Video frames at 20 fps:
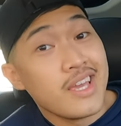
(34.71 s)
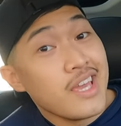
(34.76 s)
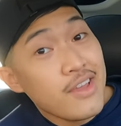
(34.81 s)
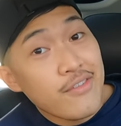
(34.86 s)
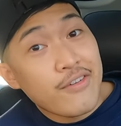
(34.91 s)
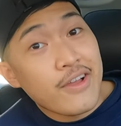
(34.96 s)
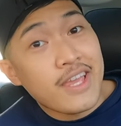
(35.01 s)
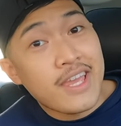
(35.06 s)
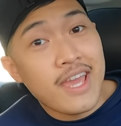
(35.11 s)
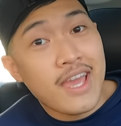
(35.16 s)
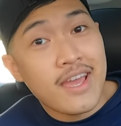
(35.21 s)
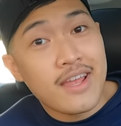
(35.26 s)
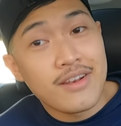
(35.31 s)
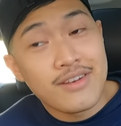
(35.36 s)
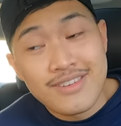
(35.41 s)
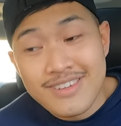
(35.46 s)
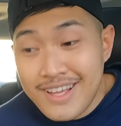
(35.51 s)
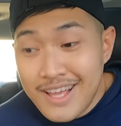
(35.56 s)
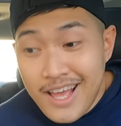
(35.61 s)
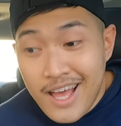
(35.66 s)
If I can,
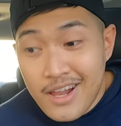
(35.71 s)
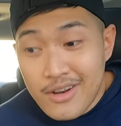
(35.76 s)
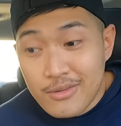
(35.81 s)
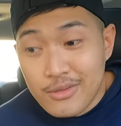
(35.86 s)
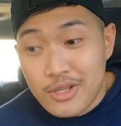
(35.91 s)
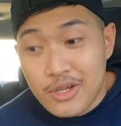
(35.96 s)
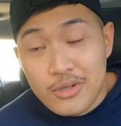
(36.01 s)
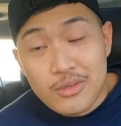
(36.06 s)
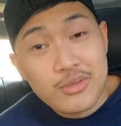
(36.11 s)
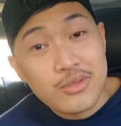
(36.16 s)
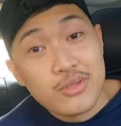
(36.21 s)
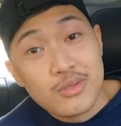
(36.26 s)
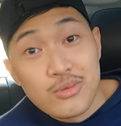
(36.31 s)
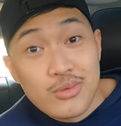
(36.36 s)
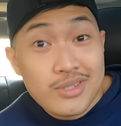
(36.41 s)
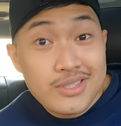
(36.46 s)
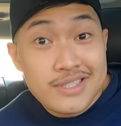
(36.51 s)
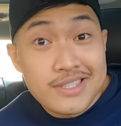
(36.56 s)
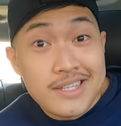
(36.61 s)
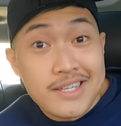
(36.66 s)
I don't know,
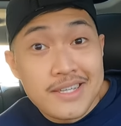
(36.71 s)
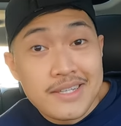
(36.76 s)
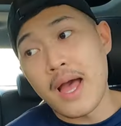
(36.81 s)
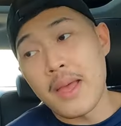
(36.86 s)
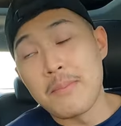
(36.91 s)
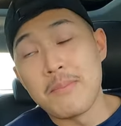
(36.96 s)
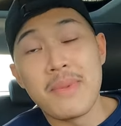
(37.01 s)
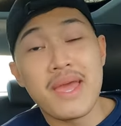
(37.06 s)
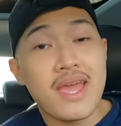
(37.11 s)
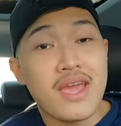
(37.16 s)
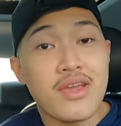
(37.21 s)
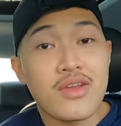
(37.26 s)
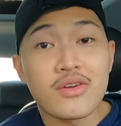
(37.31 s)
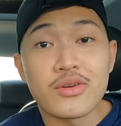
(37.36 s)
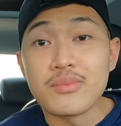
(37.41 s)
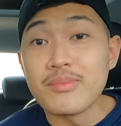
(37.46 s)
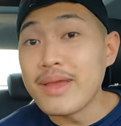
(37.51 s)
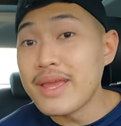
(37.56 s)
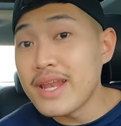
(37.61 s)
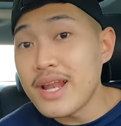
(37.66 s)
we'll see. I may
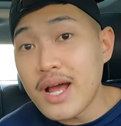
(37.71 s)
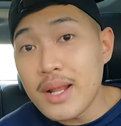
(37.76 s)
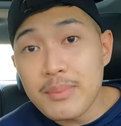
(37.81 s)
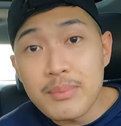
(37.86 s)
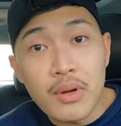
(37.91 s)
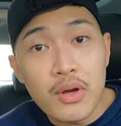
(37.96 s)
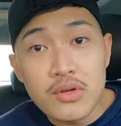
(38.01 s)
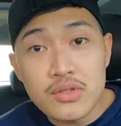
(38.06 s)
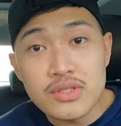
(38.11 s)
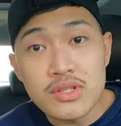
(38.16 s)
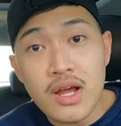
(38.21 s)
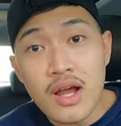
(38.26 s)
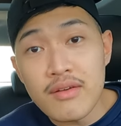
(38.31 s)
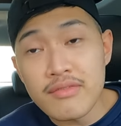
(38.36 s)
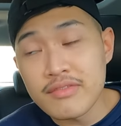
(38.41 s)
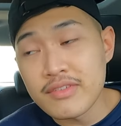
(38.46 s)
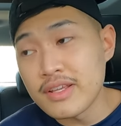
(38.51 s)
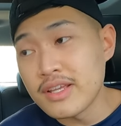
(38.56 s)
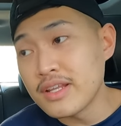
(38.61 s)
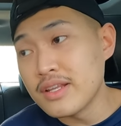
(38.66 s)
or may not post
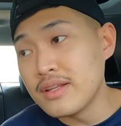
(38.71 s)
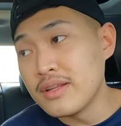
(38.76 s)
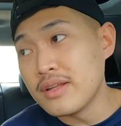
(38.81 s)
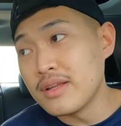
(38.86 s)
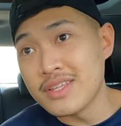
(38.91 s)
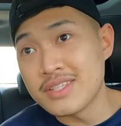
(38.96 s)
often.